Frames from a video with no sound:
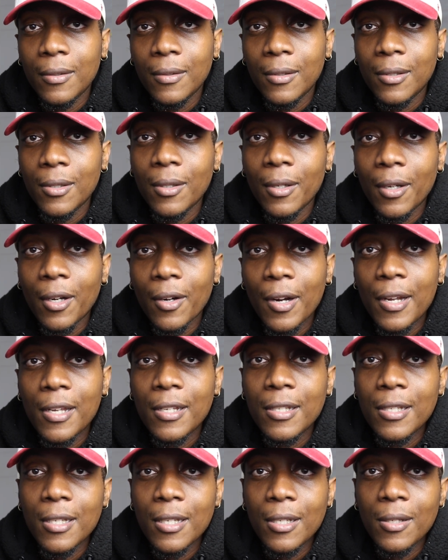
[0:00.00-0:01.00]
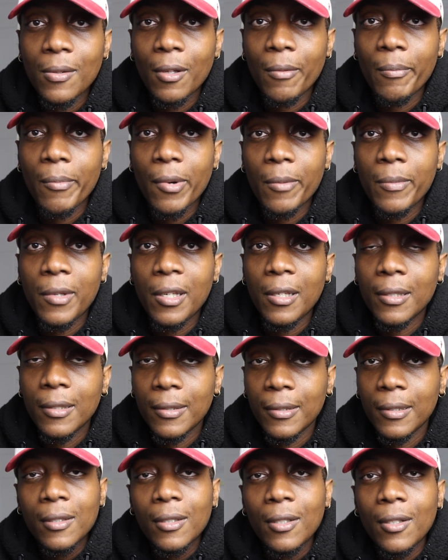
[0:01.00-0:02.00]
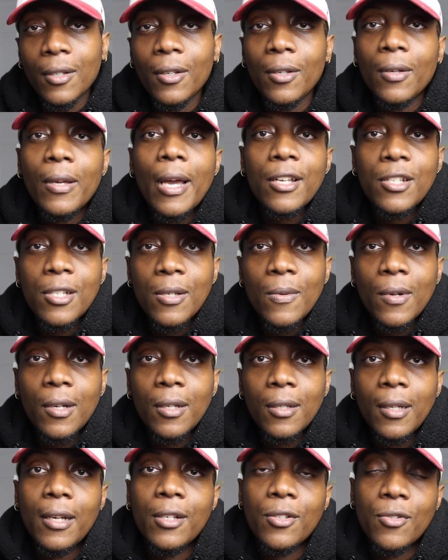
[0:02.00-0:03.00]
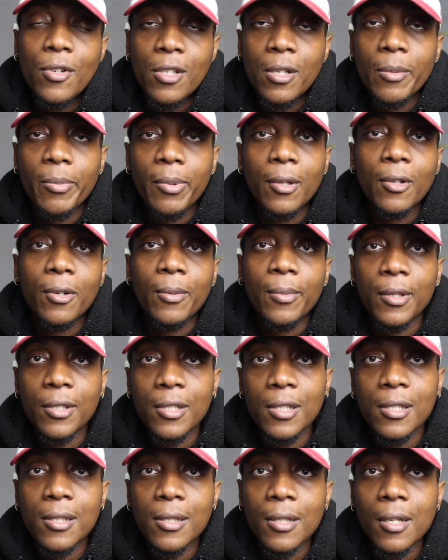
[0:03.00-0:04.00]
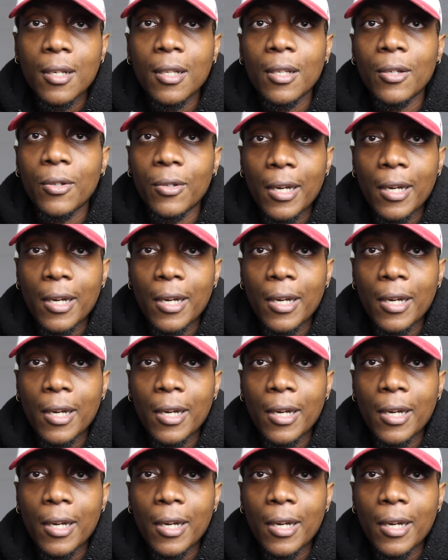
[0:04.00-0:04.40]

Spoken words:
you look crazy and you look bummy, and, you know, you actually want to like dress up a little bit, just look a little